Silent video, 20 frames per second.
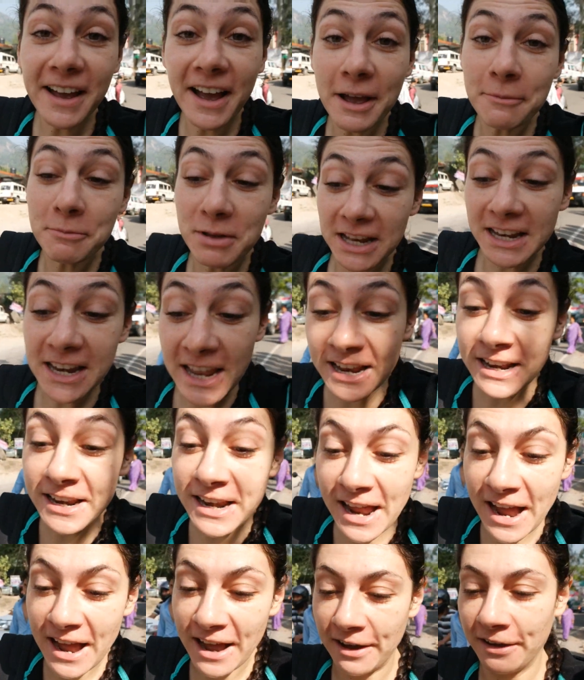time in
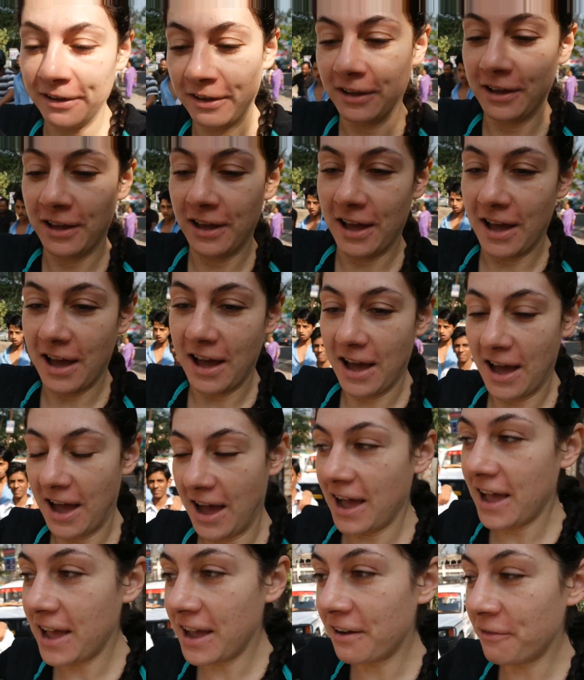India
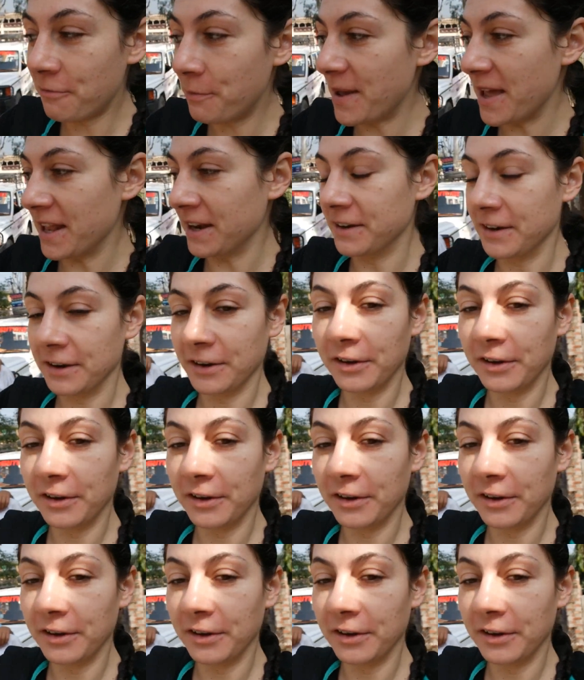I have been